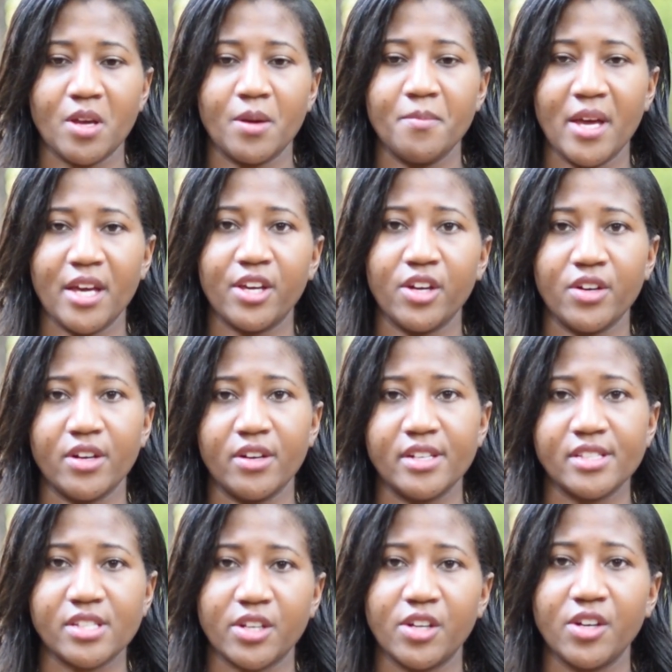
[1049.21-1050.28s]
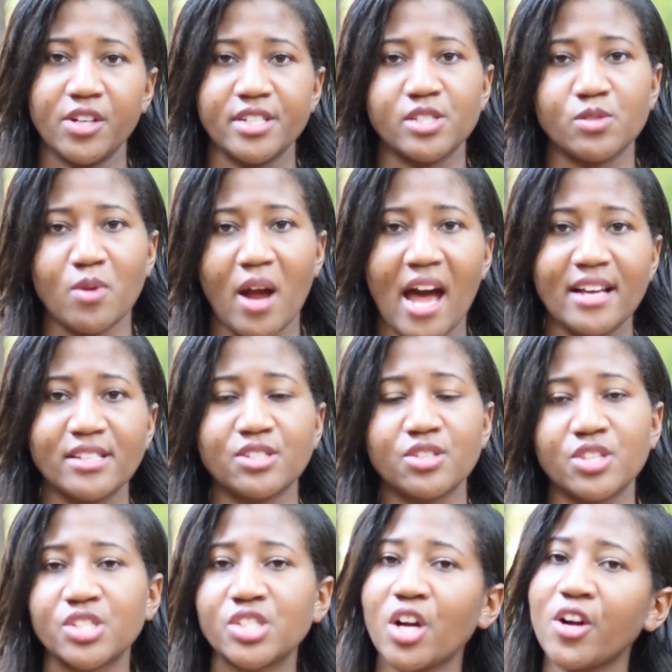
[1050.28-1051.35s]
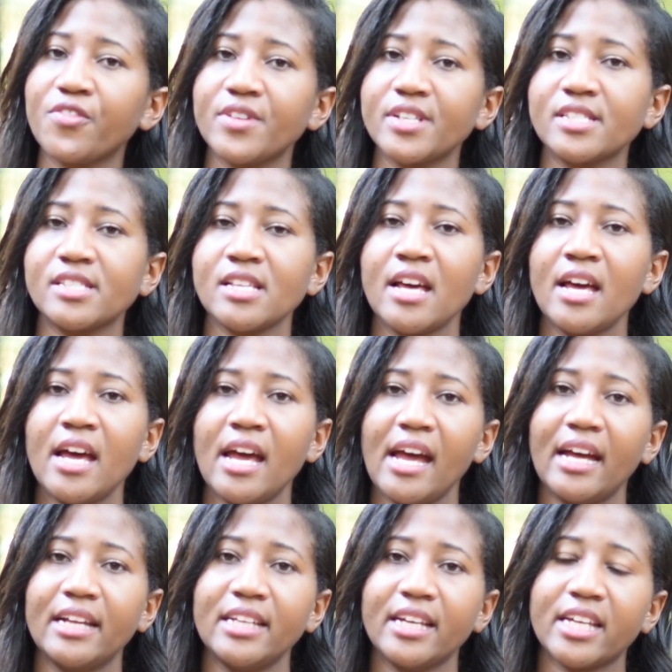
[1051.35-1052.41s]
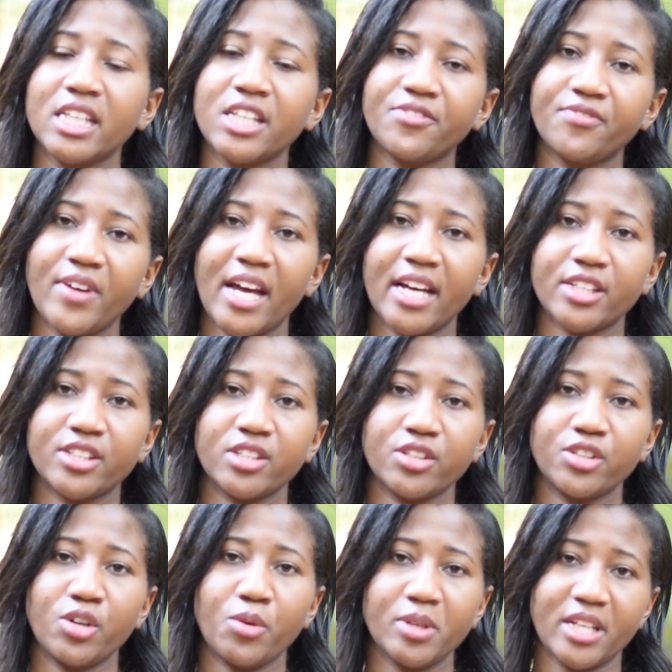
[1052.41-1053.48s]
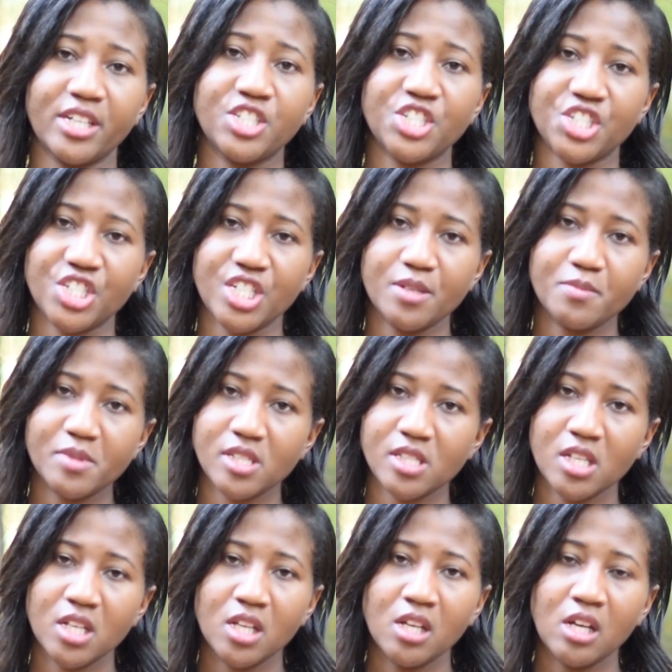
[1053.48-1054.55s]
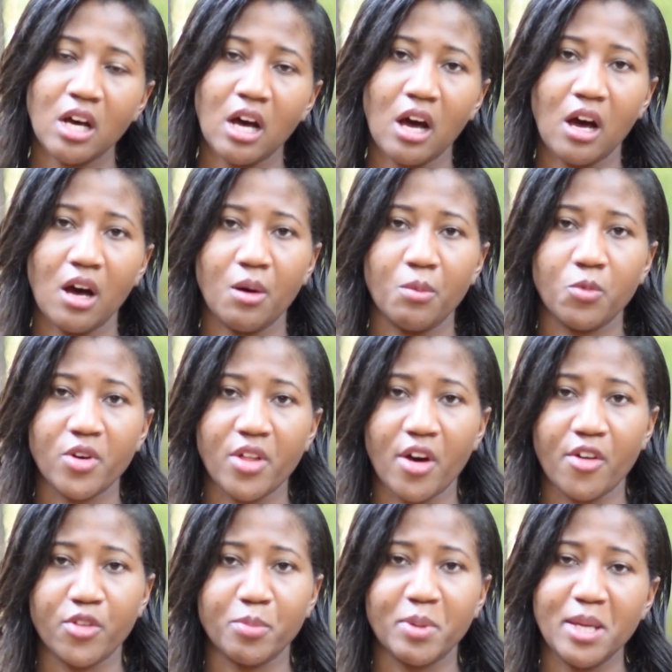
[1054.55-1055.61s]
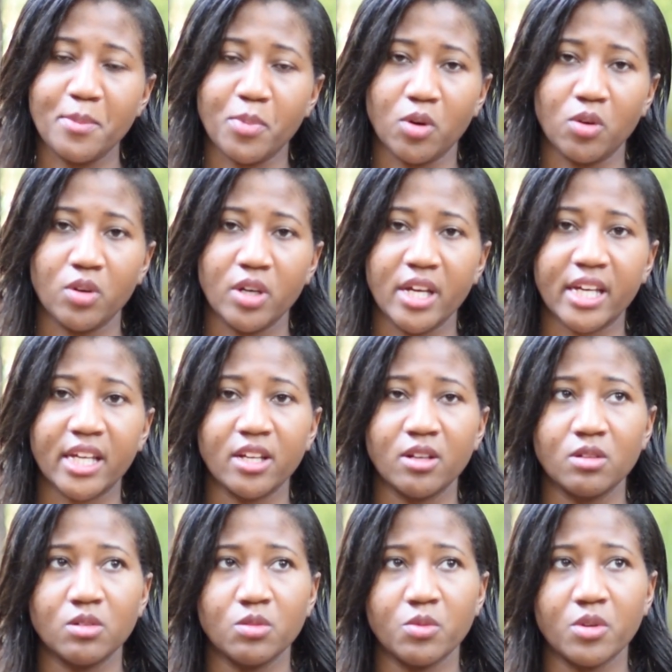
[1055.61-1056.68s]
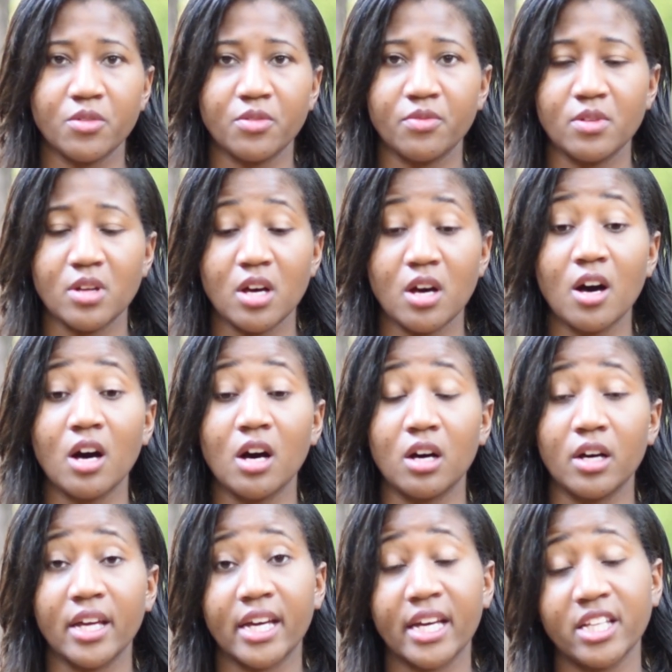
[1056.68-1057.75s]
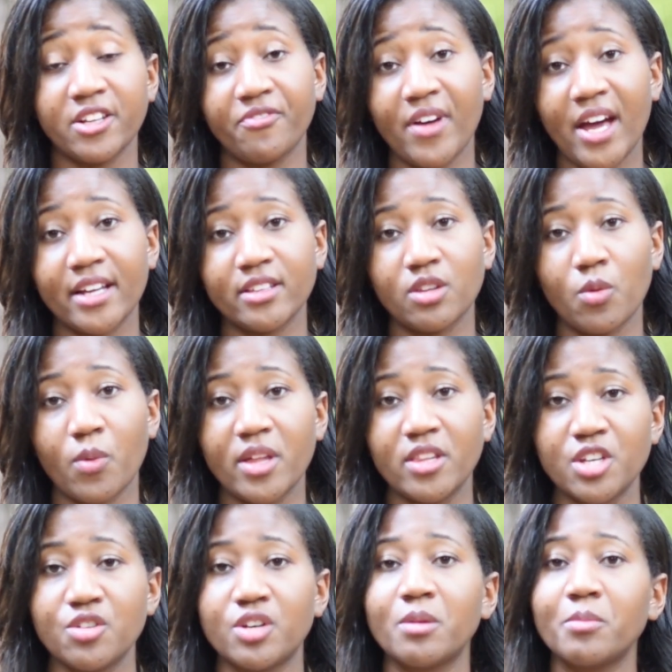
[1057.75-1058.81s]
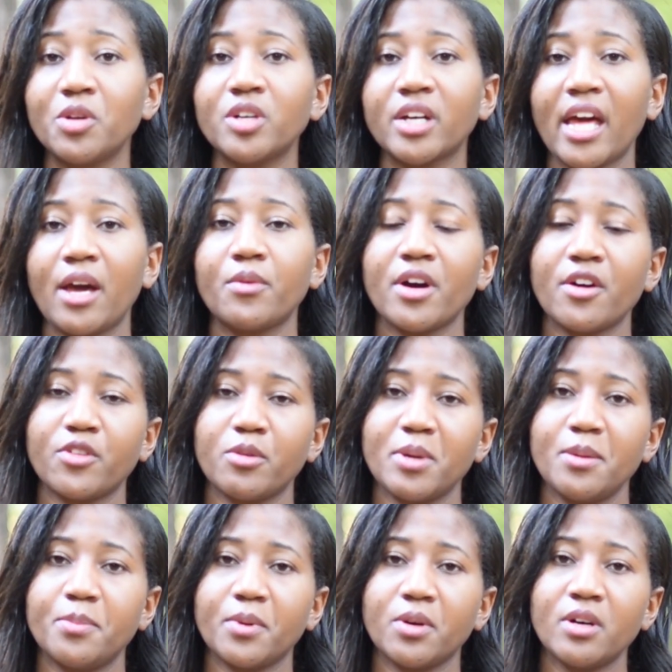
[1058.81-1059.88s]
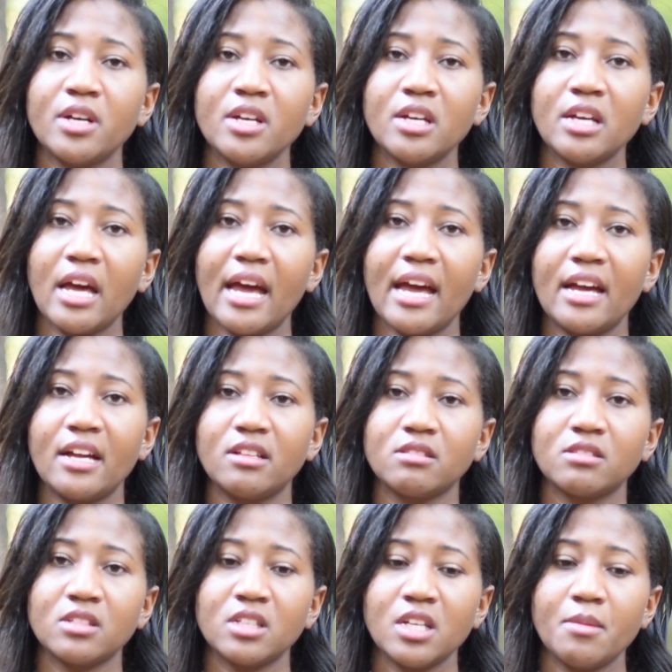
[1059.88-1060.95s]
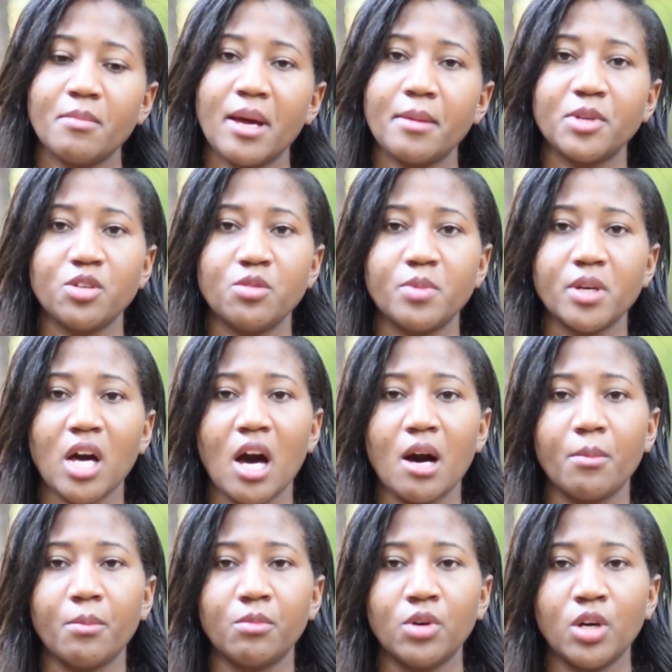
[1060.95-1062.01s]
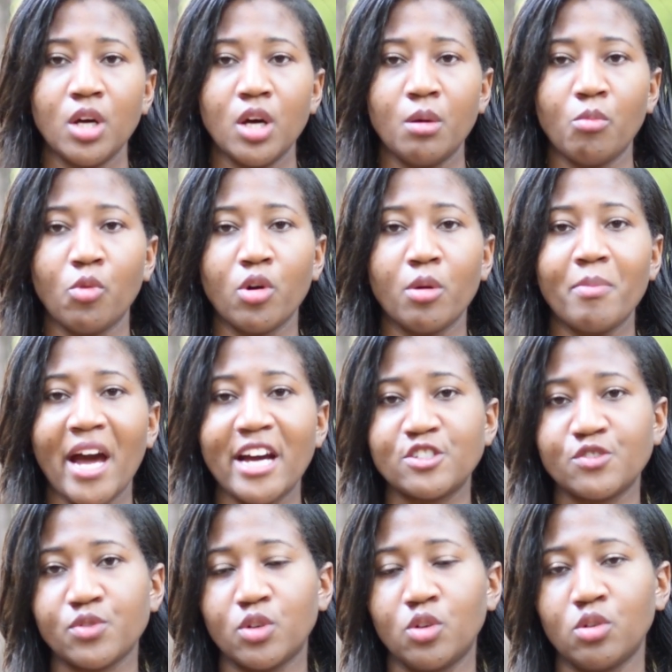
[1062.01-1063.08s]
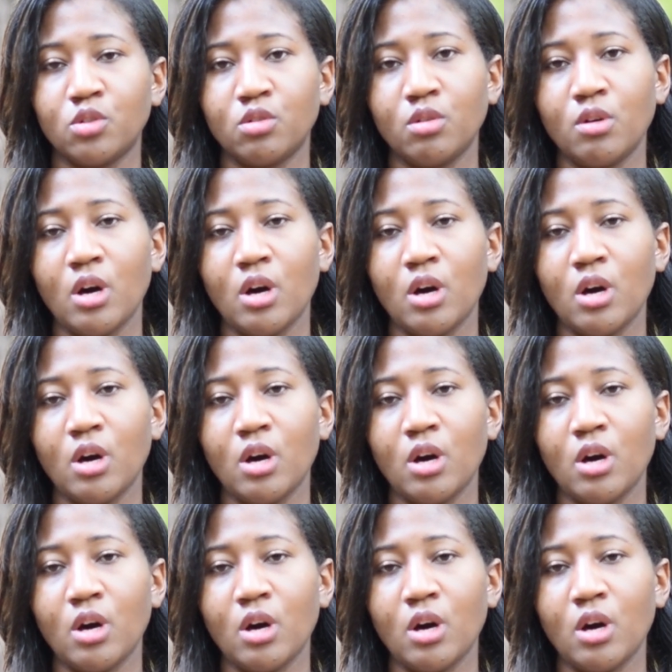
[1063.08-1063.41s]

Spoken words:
make your insecurities rise to the surface, and it can affect your relationships with other people. It can affect the way that you communicate with other people, and maybe you become more bashful.